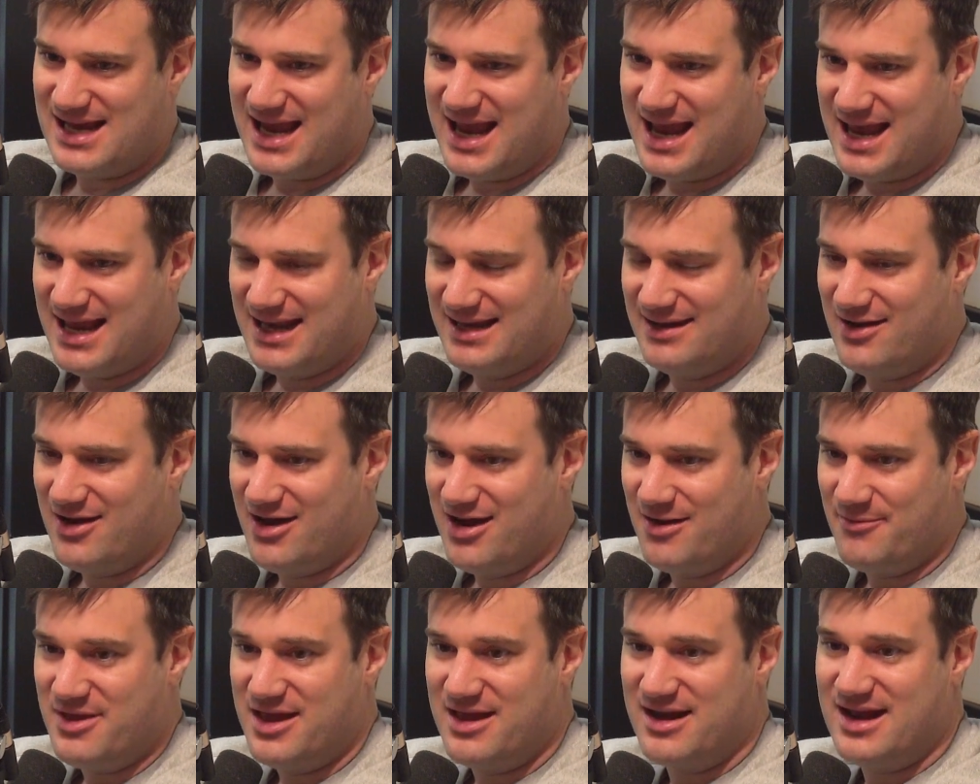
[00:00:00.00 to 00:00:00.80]
hand
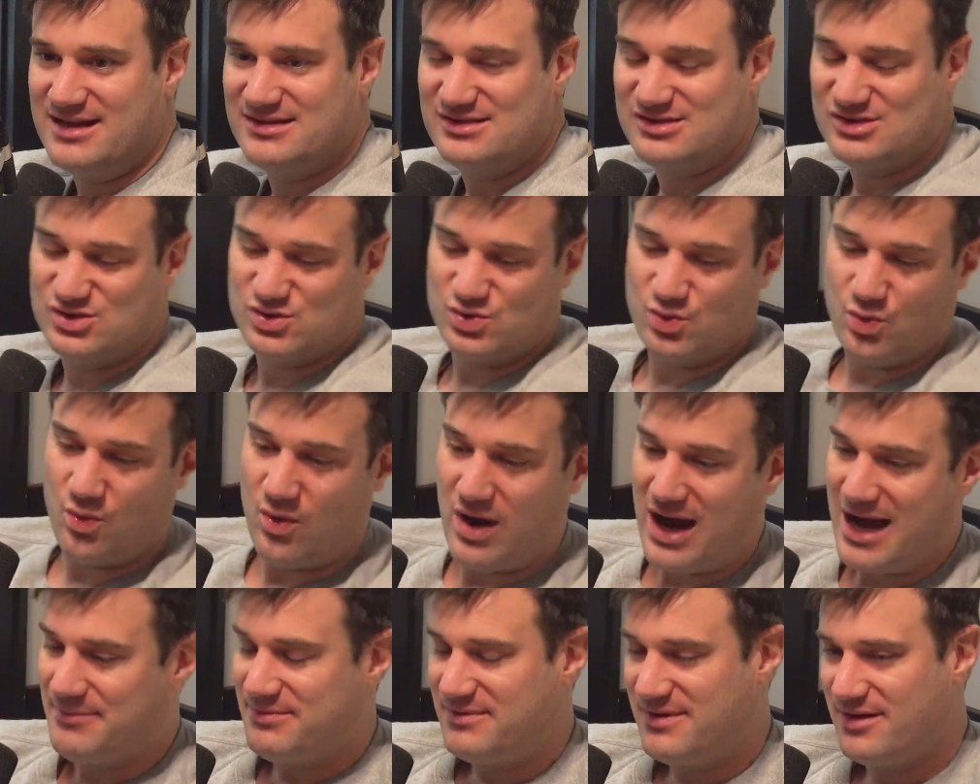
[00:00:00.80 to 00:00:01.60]
on me, and I
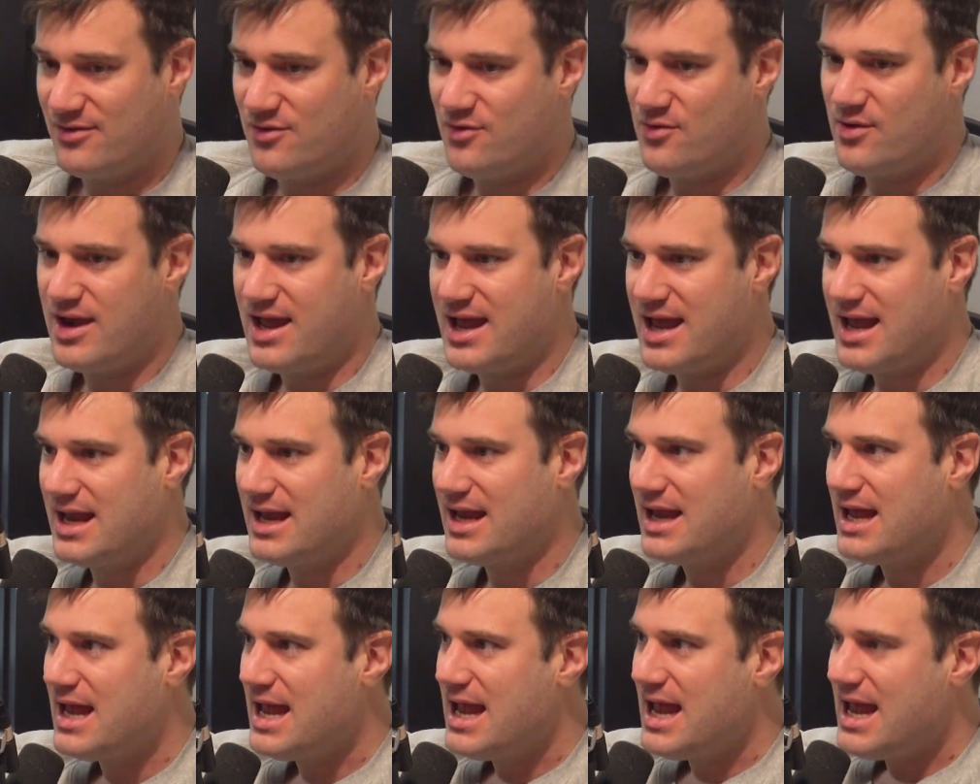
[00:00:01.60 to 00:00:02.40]
swiped it
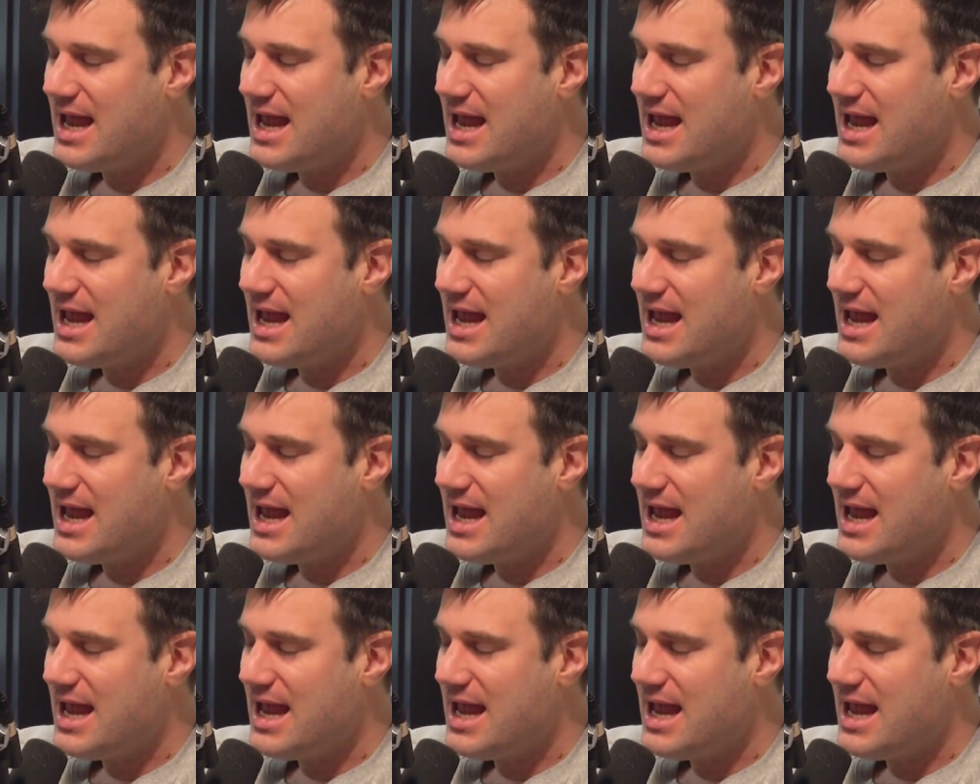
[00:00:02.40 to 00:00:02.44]
away.